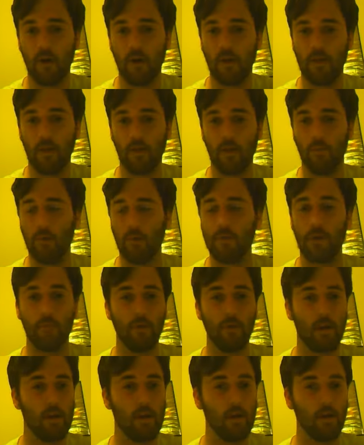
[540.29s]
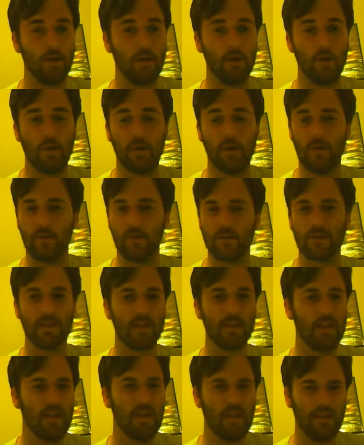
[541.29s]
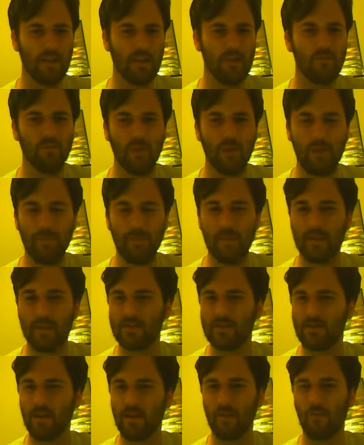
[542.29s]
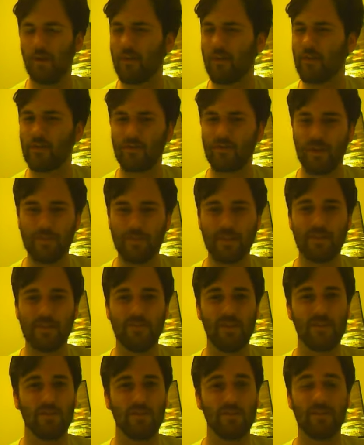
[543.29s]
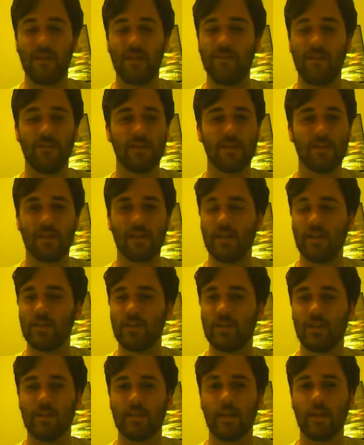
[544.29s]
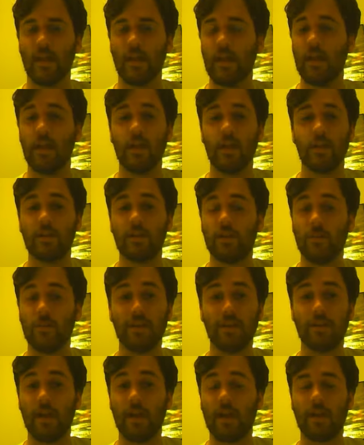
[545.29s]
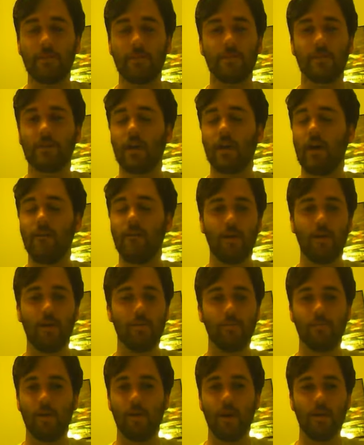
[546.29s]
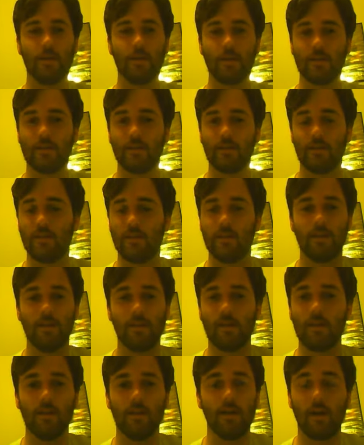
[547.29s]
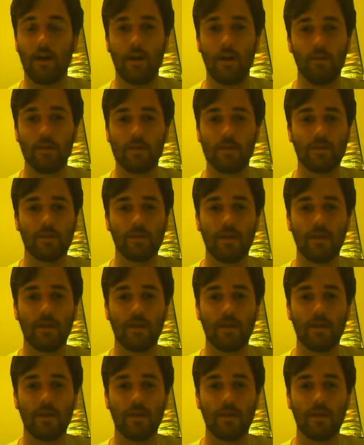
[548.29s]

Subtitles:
and like what they're planning on doing. It was the creepiest, like one of the creepiest visuals I've ever seen. Just Jimmy Jacobs just covered in blood. Just it was